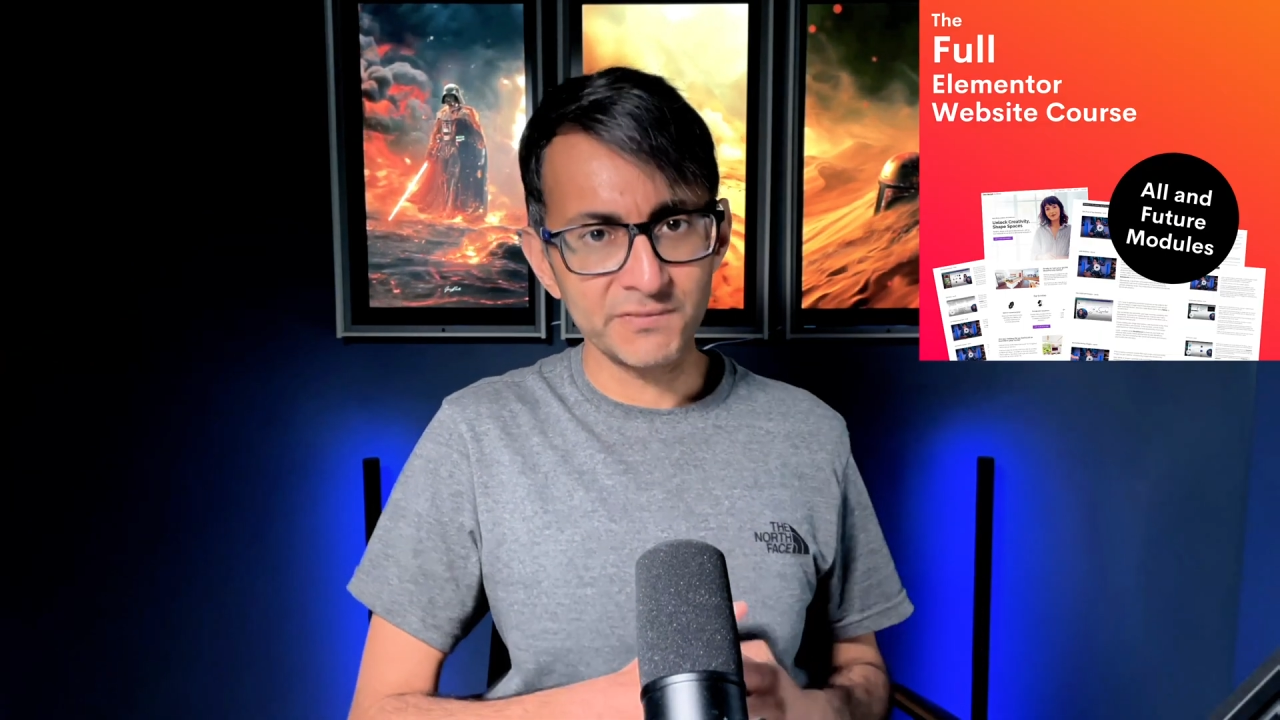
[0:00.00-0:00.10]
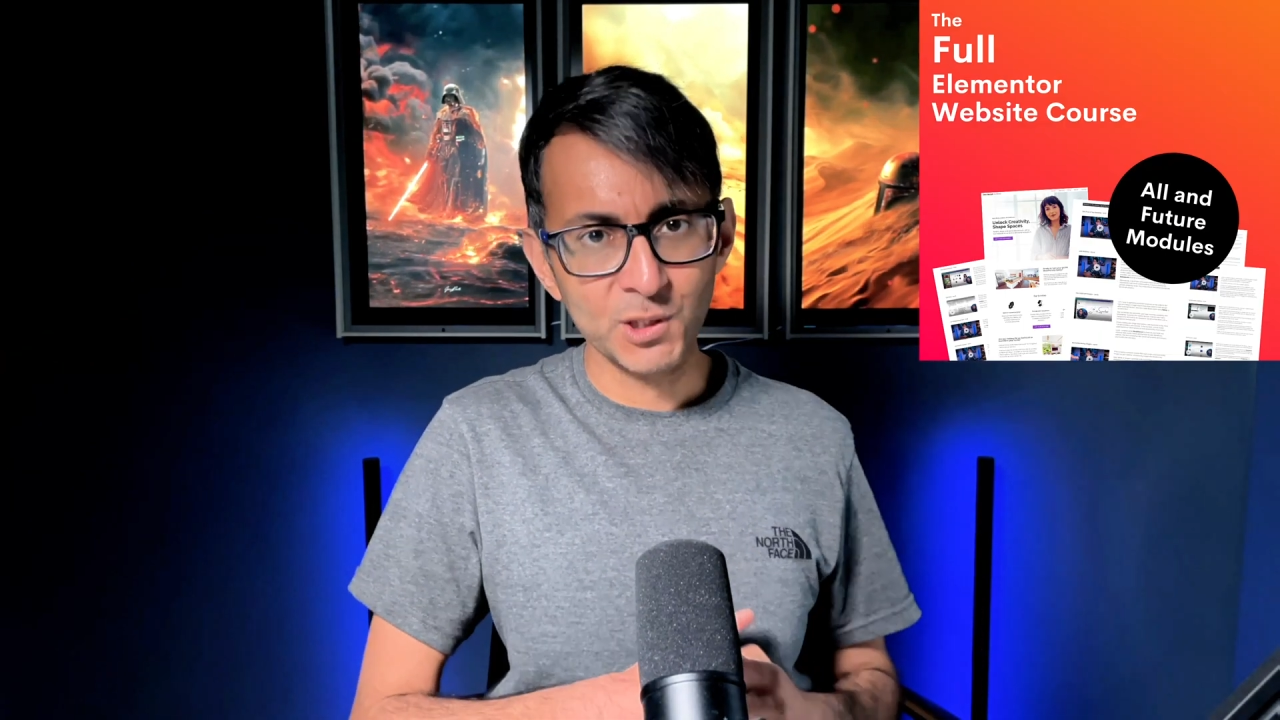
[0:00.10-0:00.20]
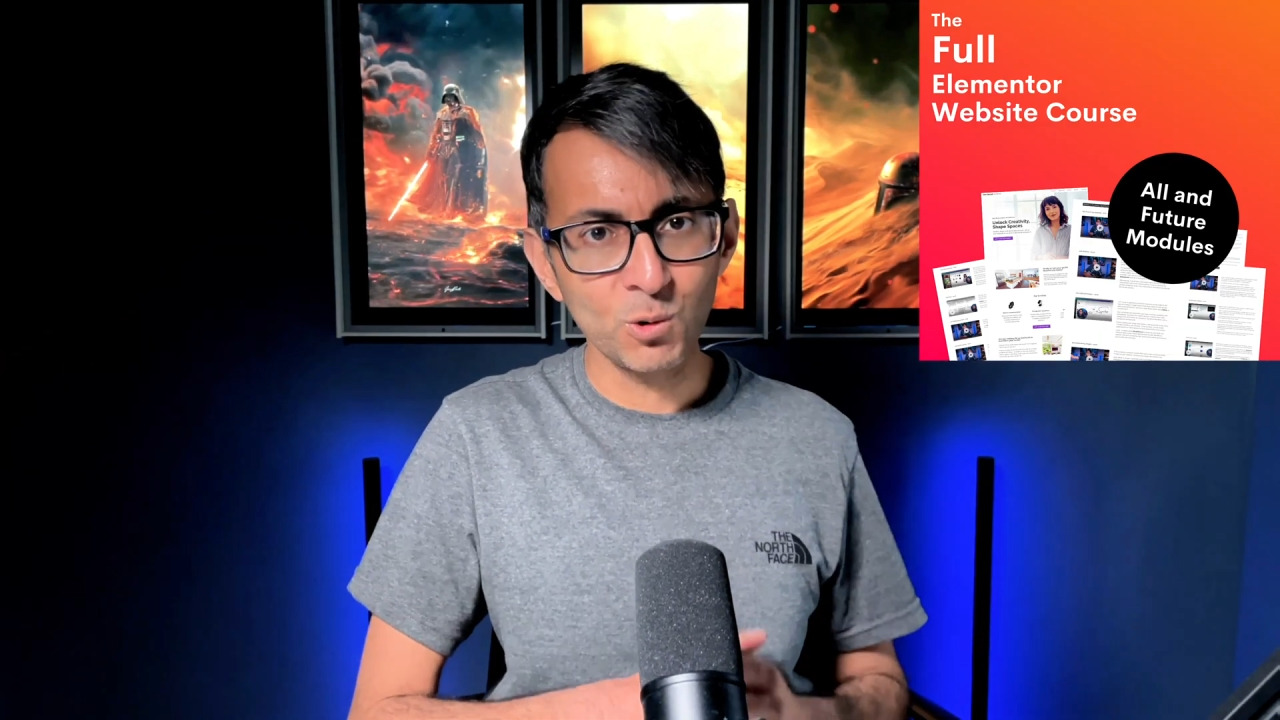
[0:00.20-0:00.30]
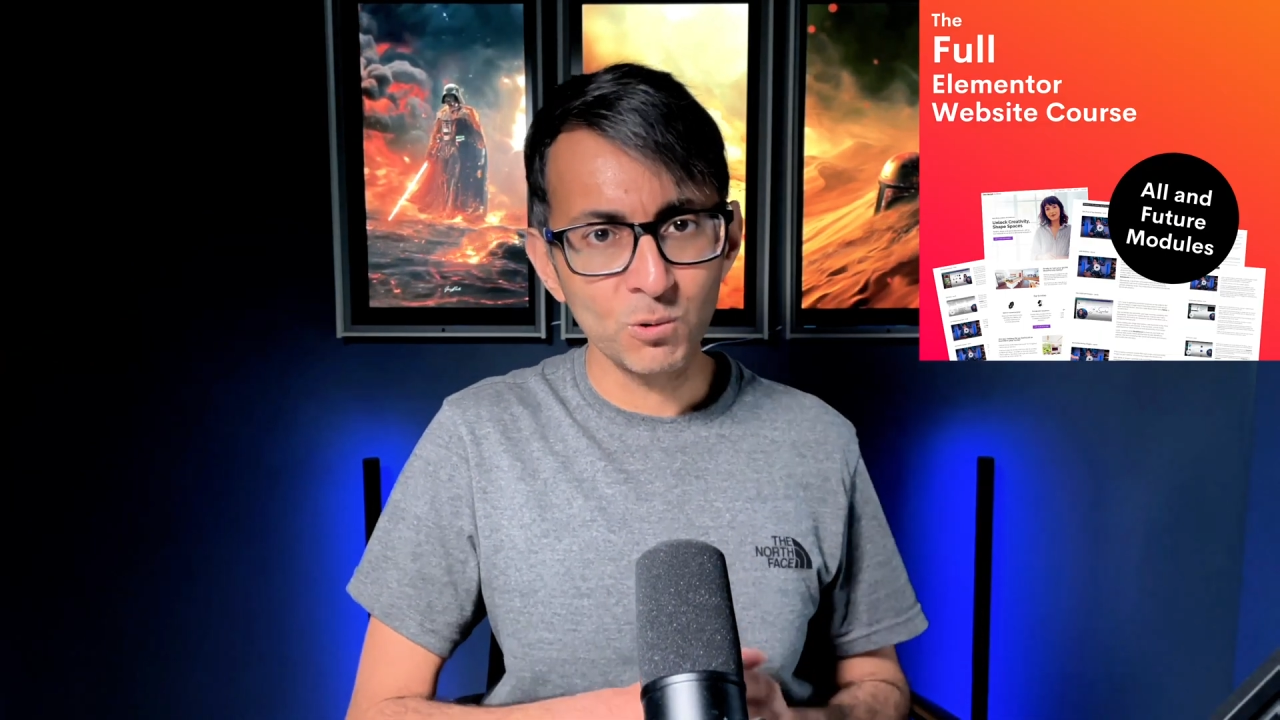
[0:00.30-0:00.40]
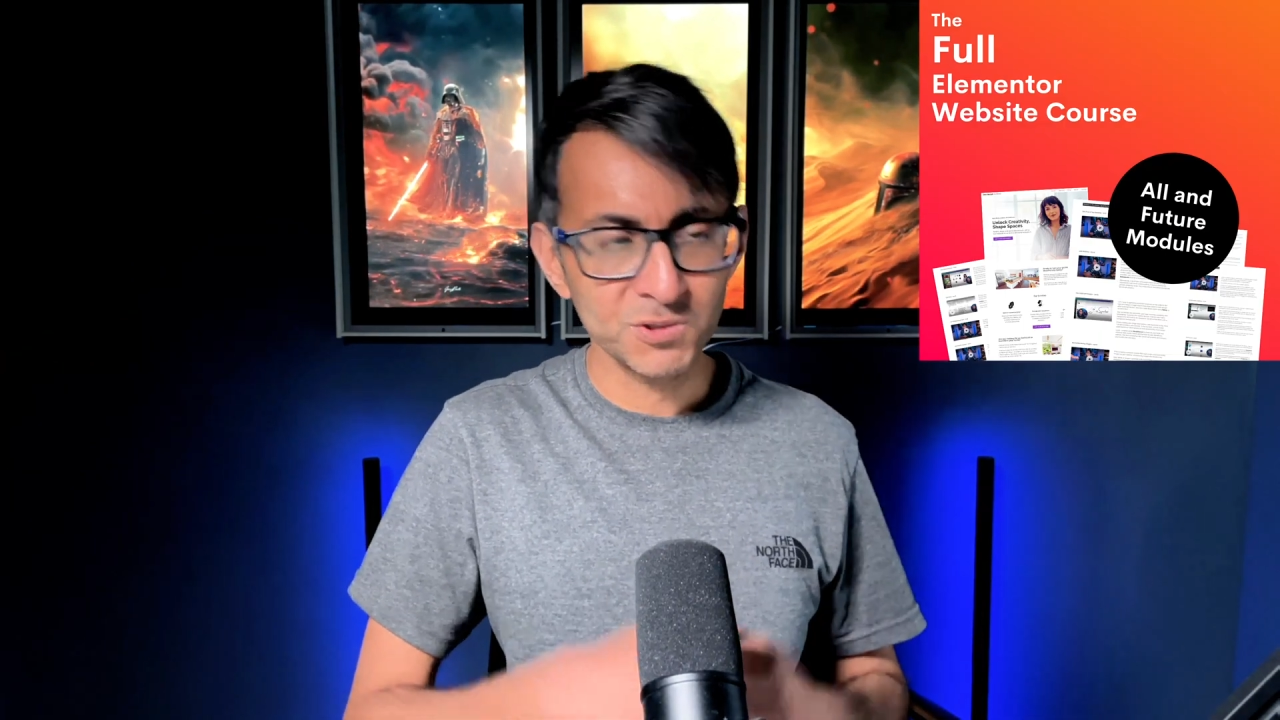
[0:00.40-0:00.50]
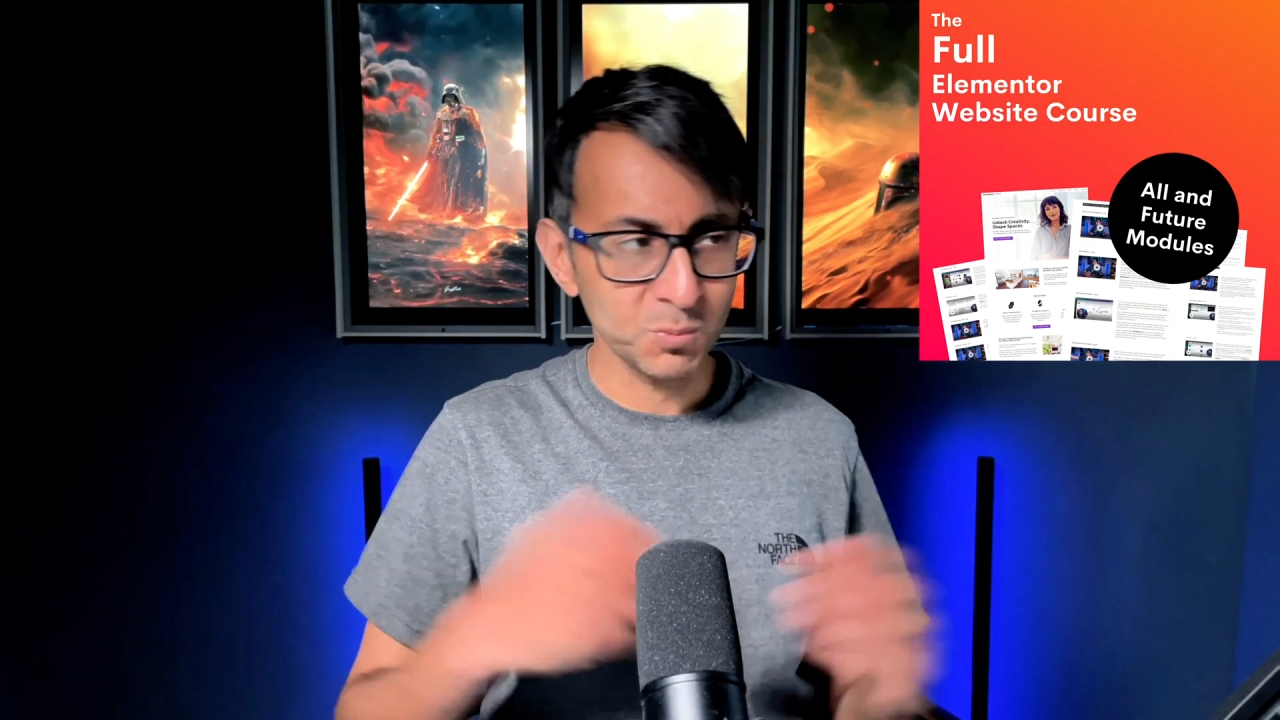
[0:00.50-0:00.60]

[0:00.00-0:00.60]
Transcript: of the course,